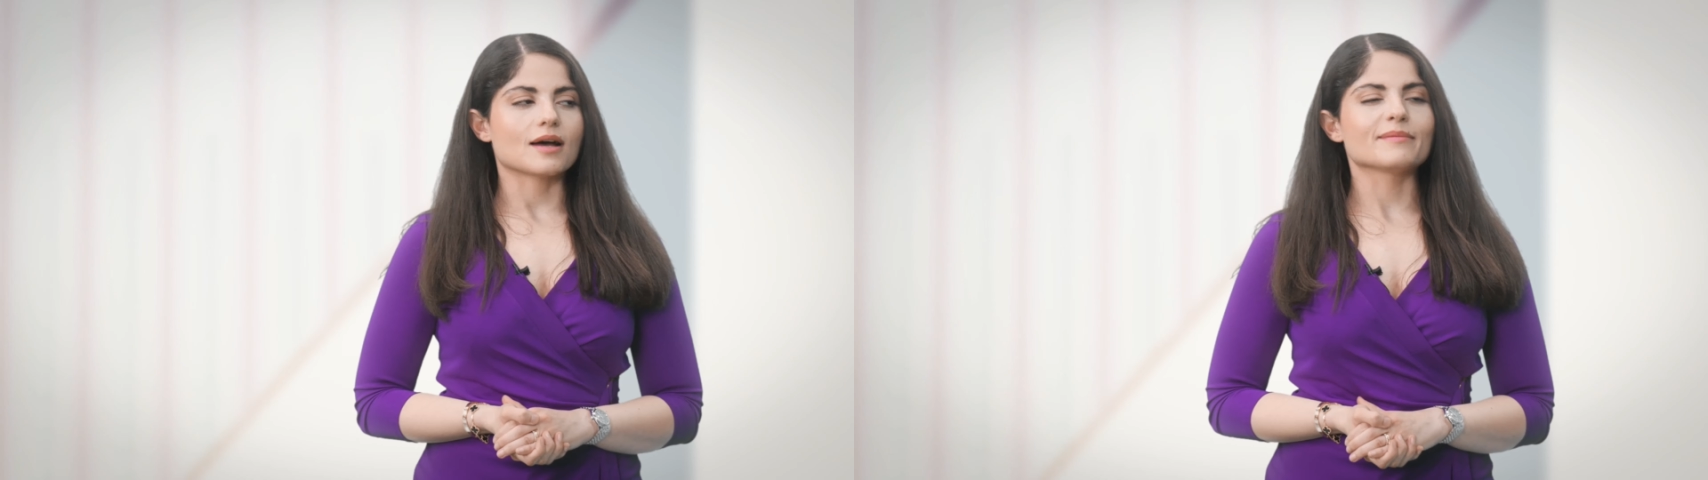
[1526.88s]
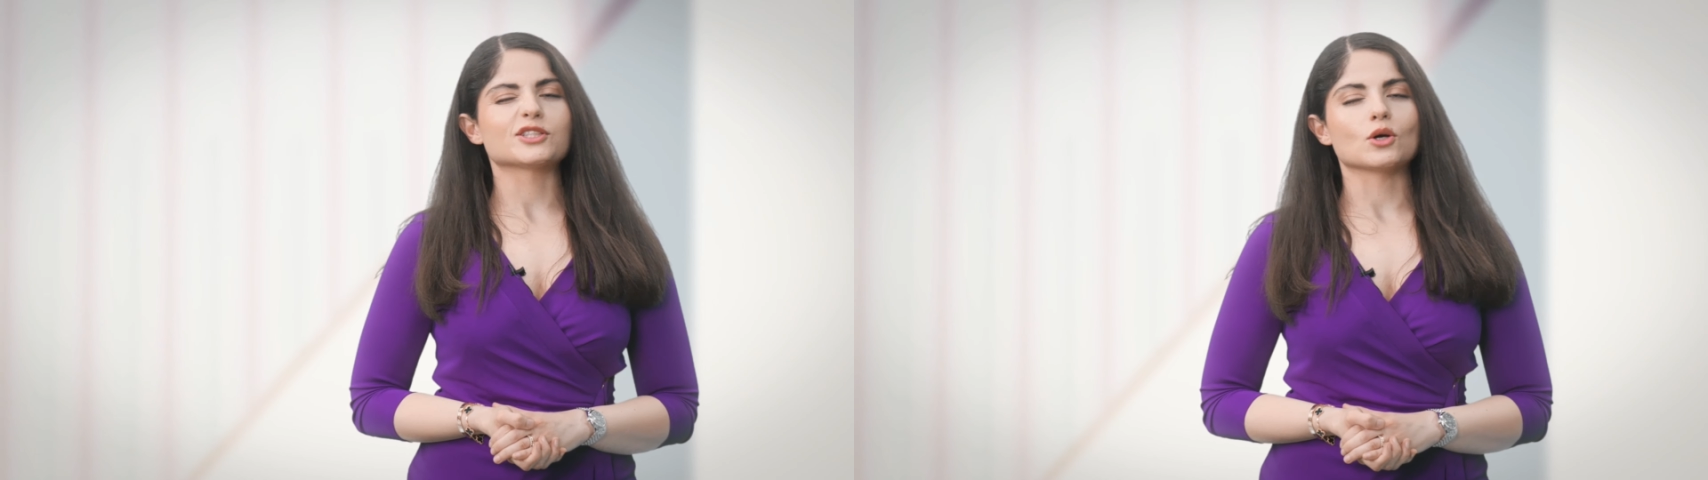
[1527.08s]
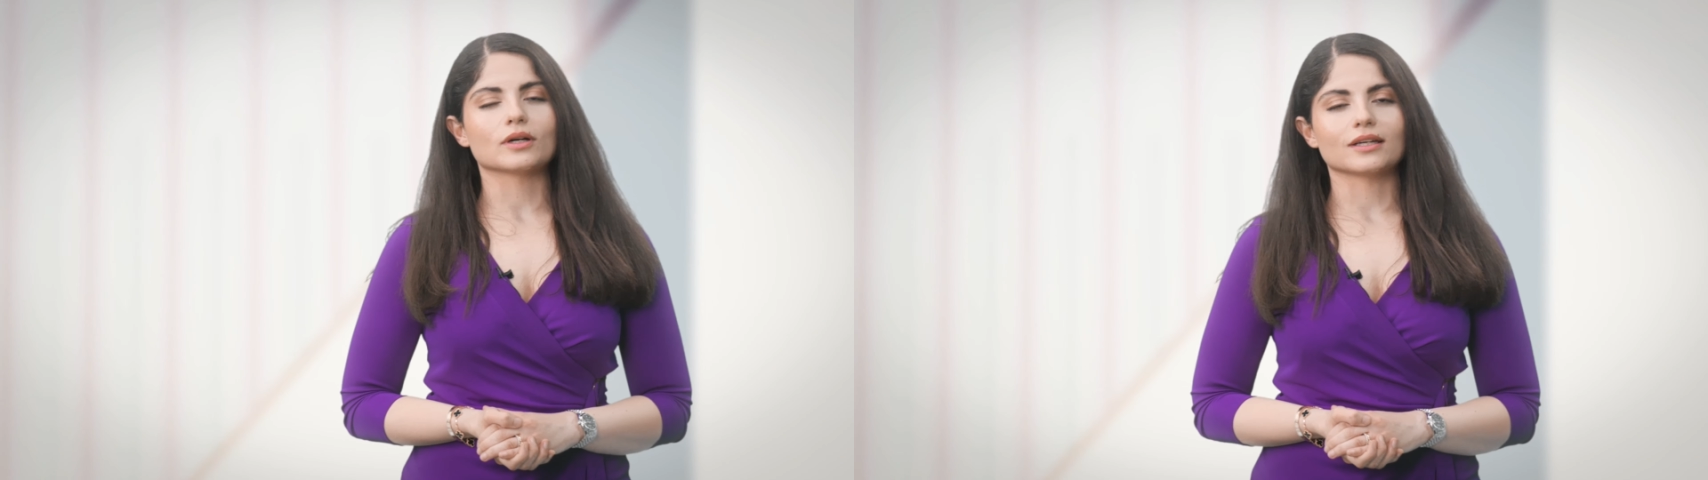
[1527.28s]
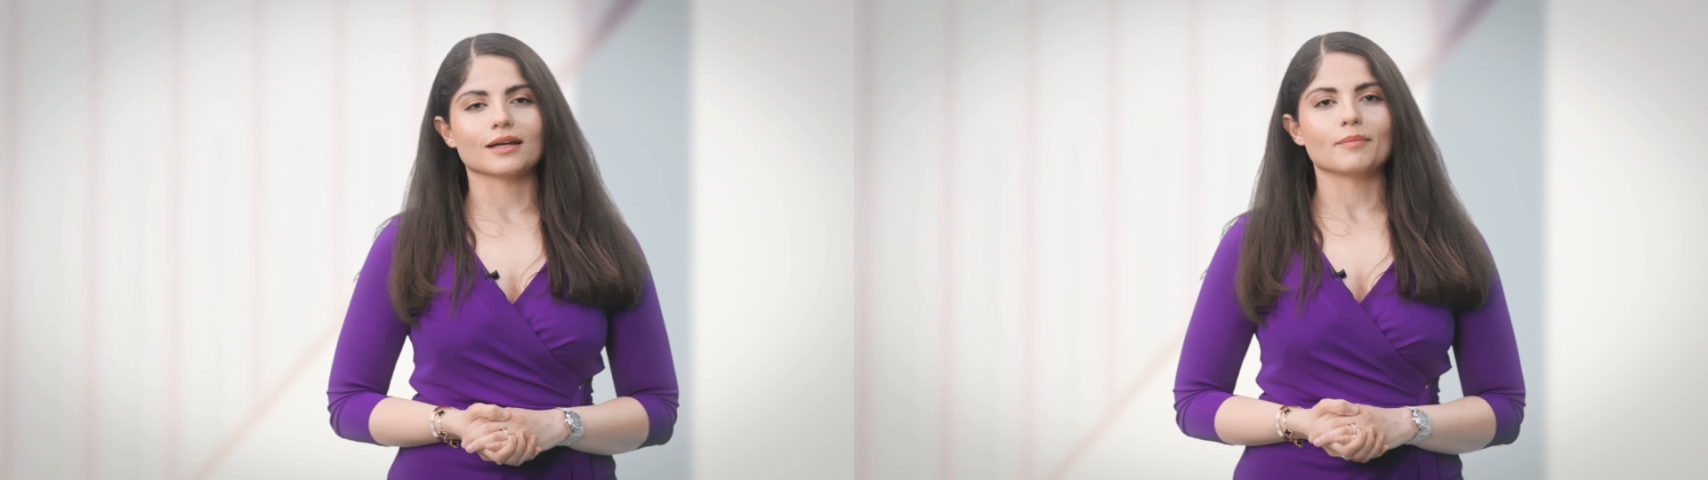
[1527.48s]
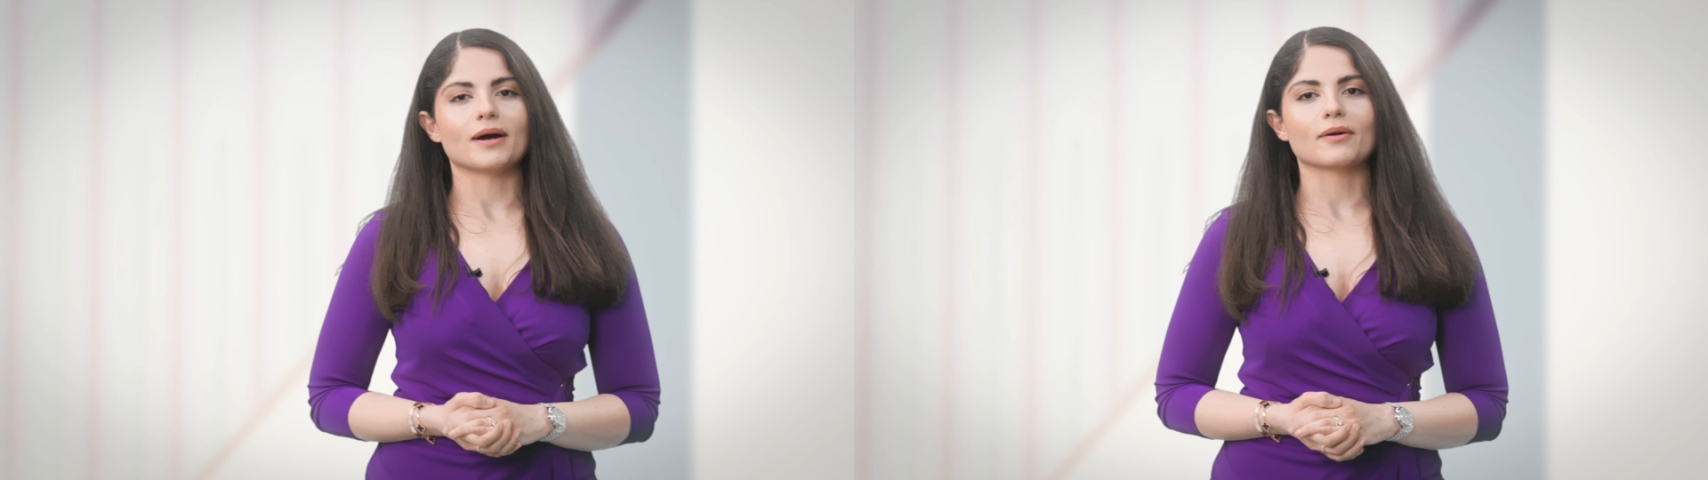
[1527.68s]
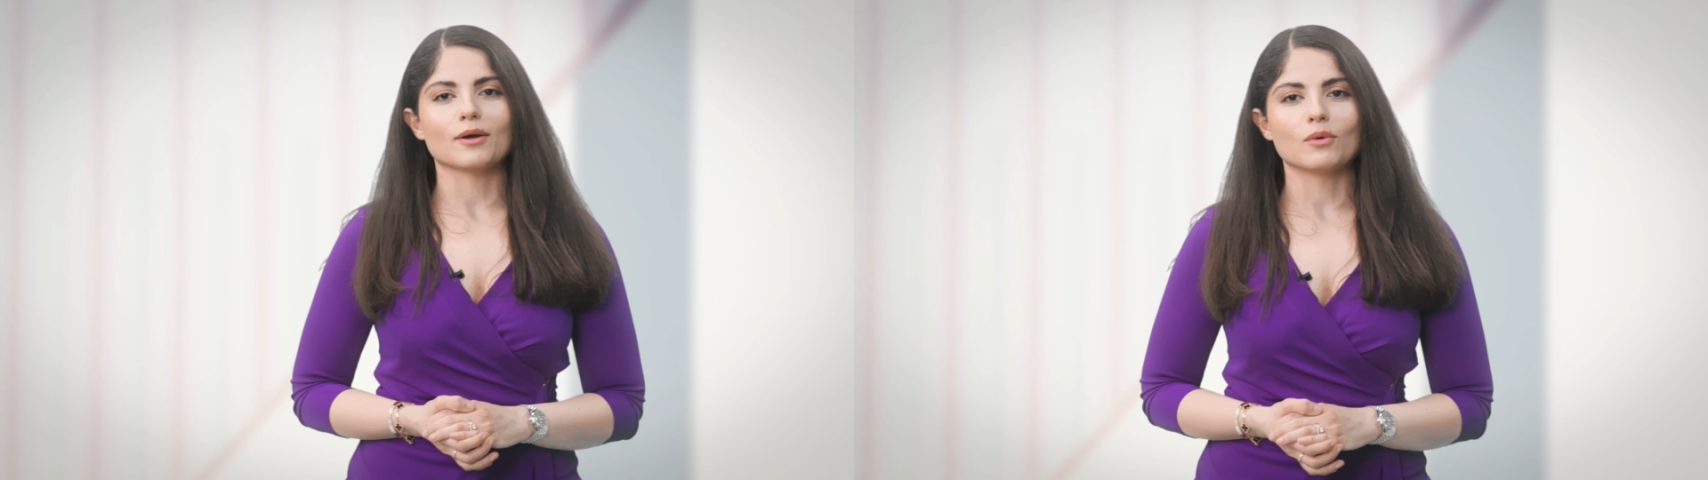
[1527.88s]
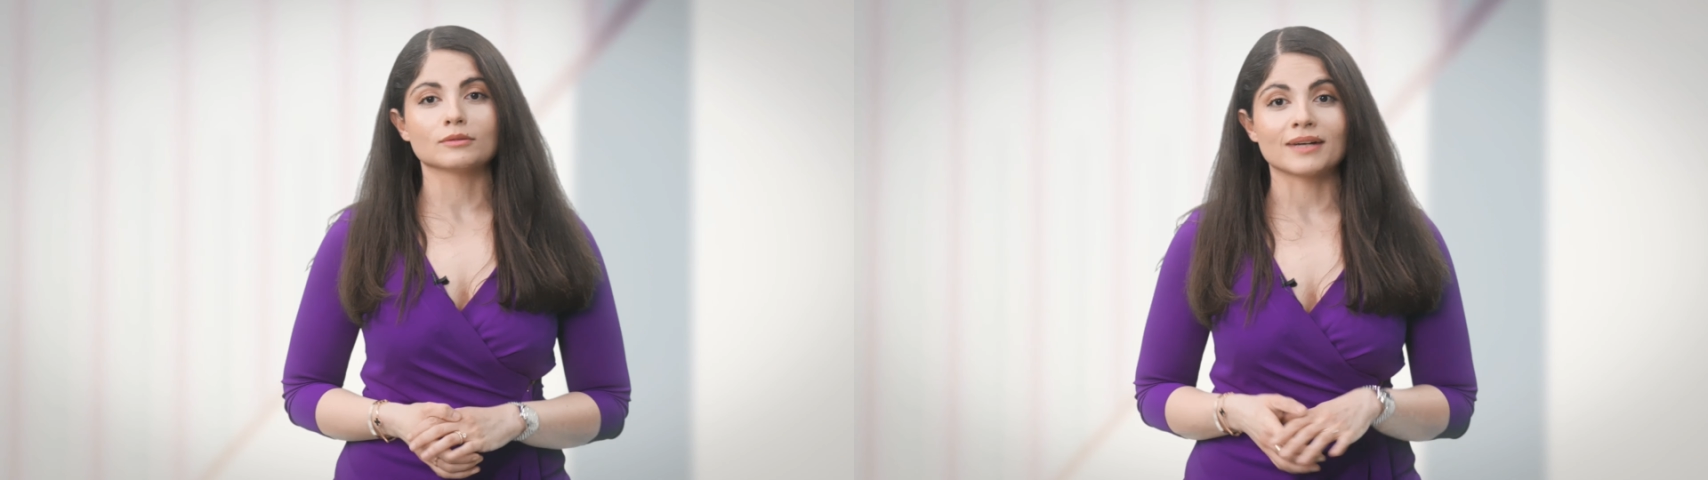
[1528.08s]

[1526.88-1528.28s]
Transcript: I'm joking about, I want